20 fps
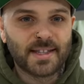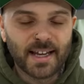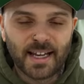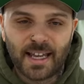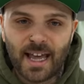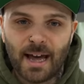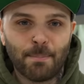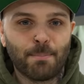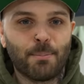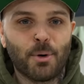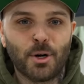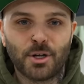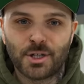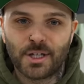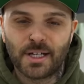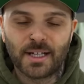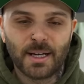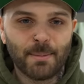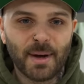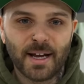They kept
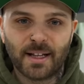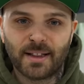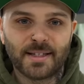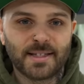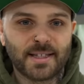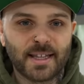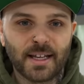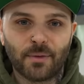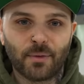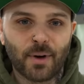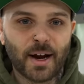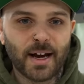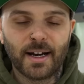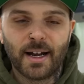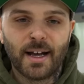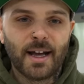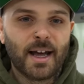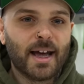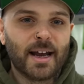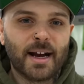pushing to make this thing right,
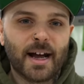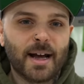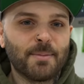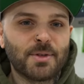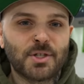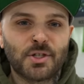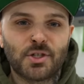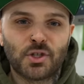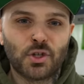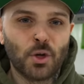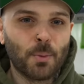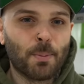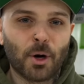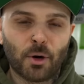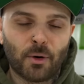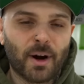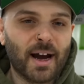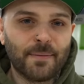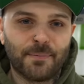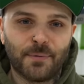and I am super
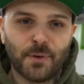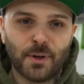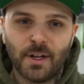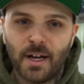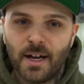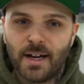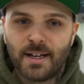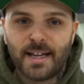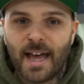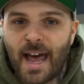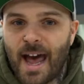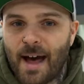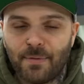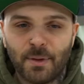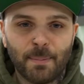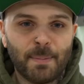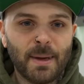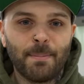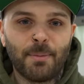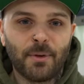grateful to have
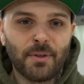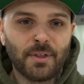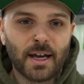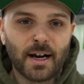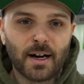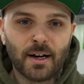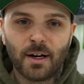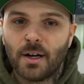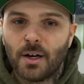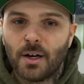the people there